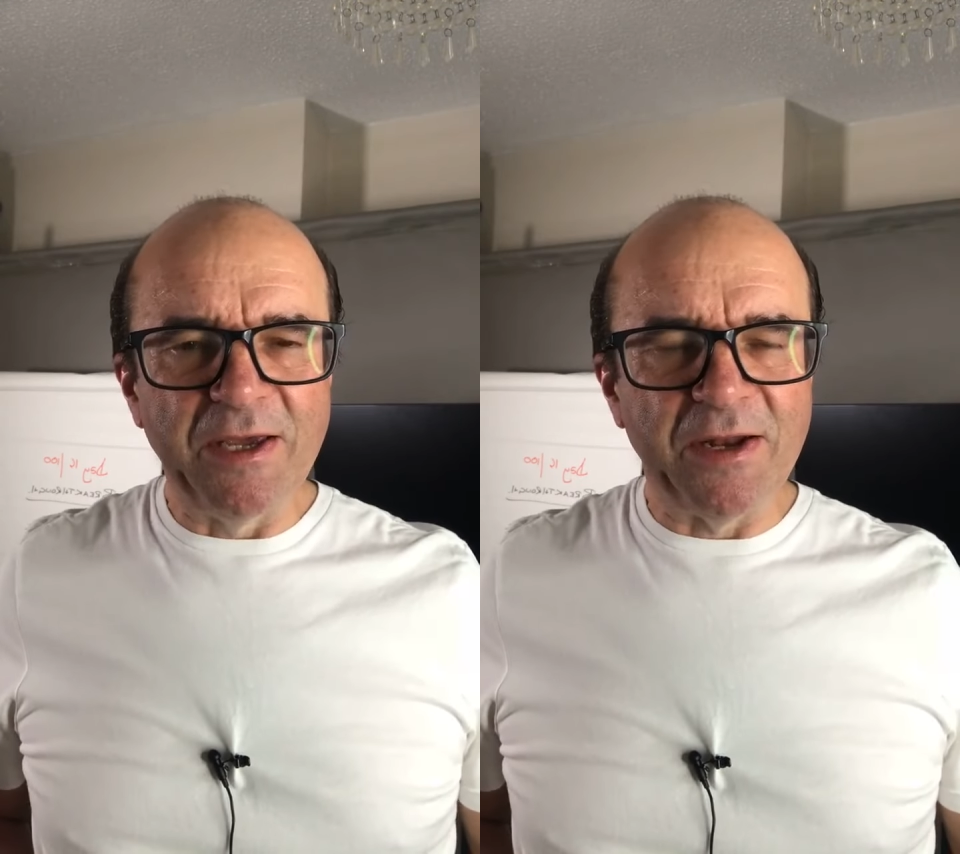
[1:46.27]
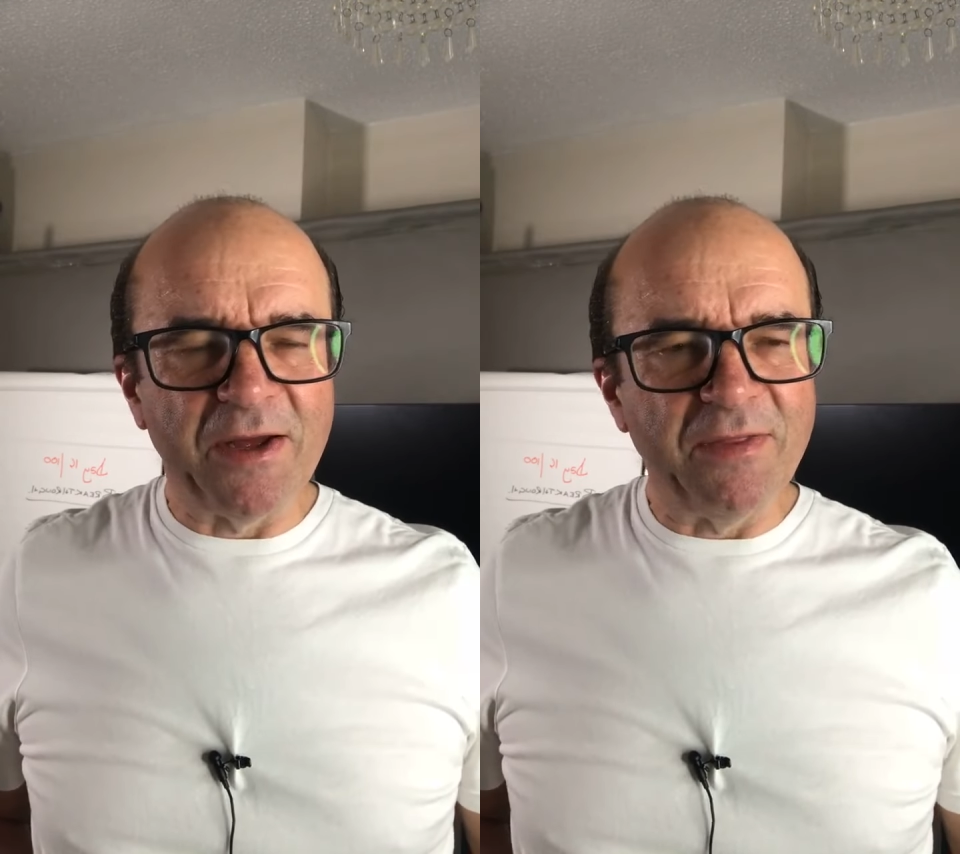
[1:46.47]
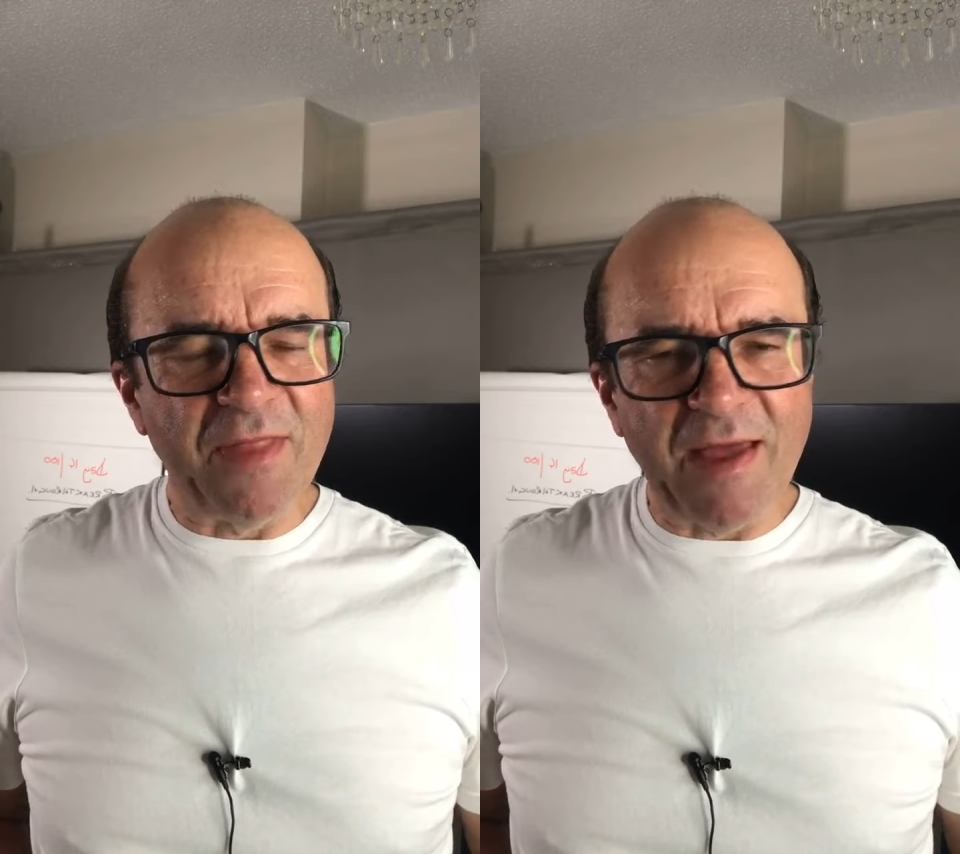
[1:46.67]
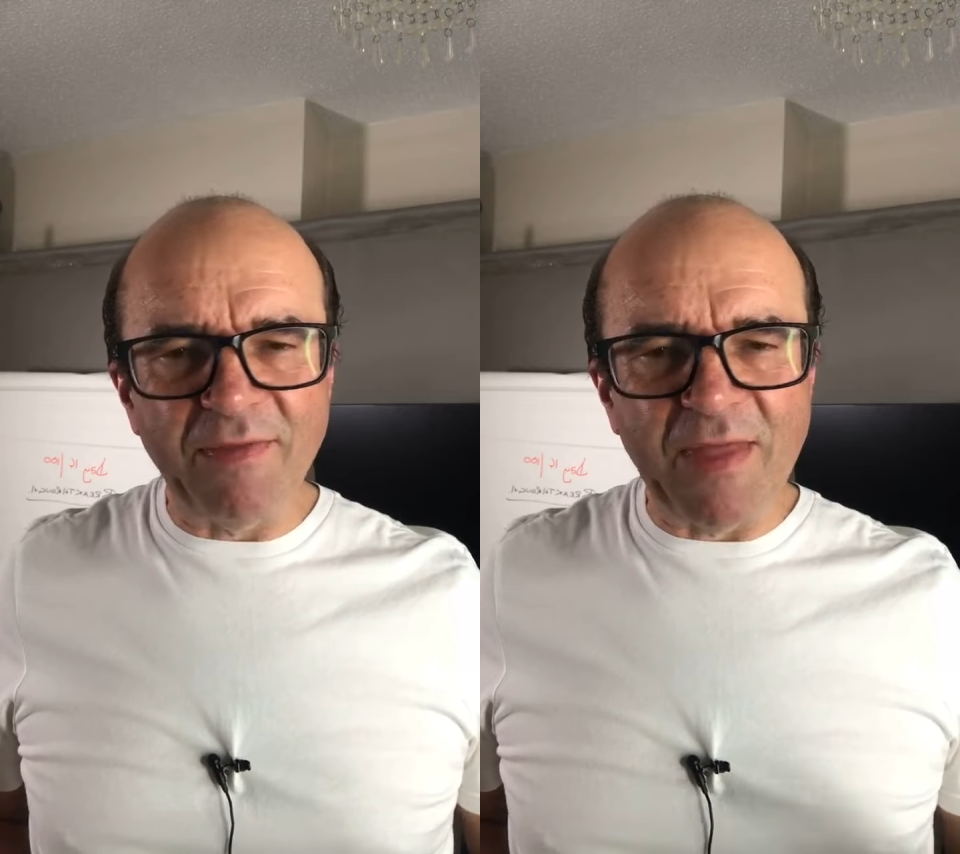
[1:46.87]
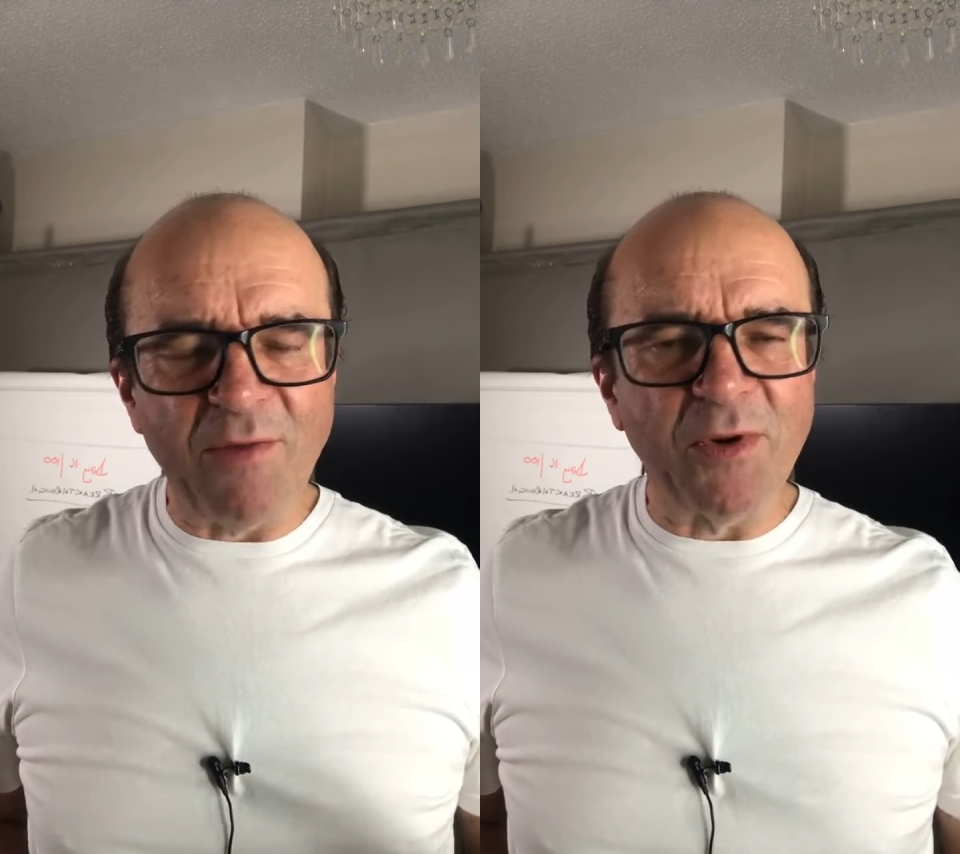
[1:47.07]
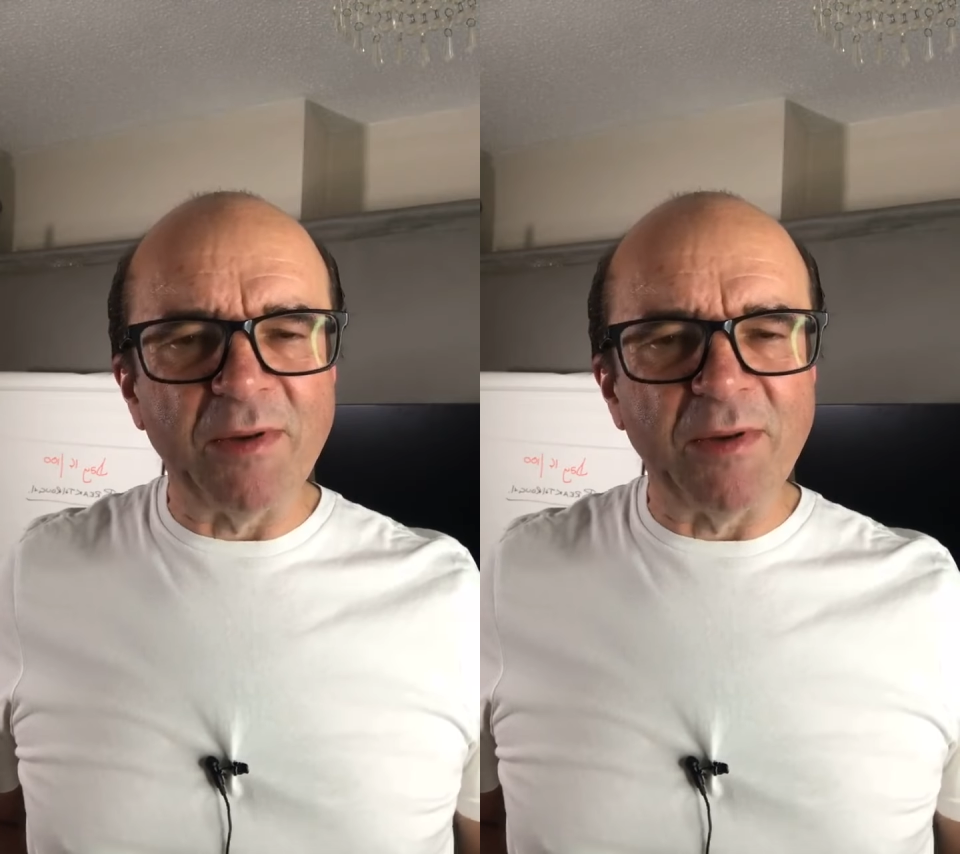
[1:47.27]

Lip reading: you know, they want